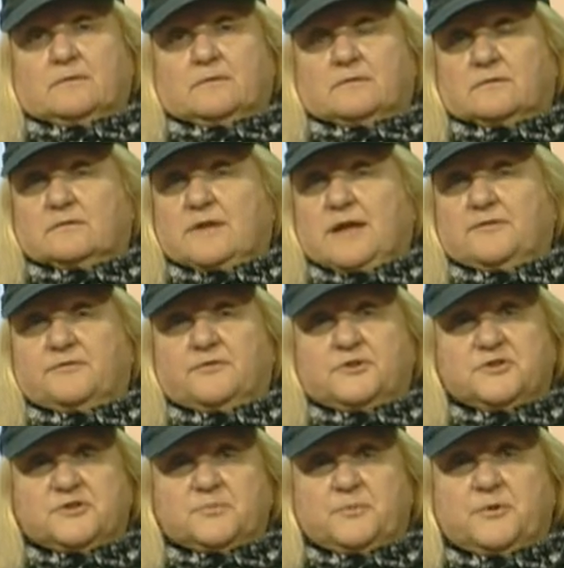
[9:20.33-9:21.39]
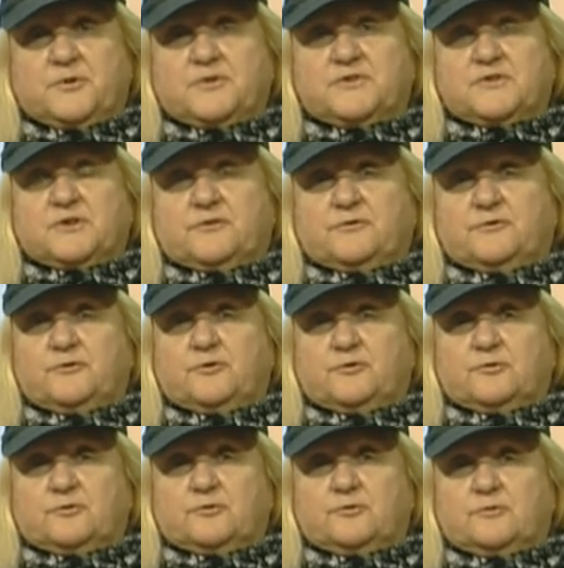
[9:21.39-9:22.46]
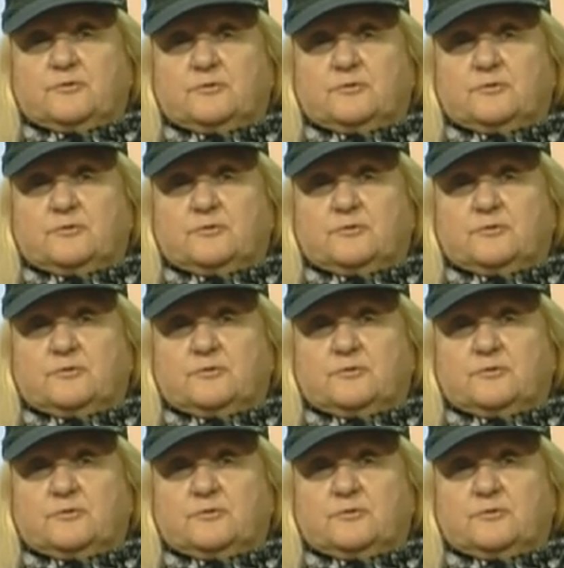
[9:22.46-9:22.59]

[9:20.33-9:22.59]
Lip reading: diverse points of view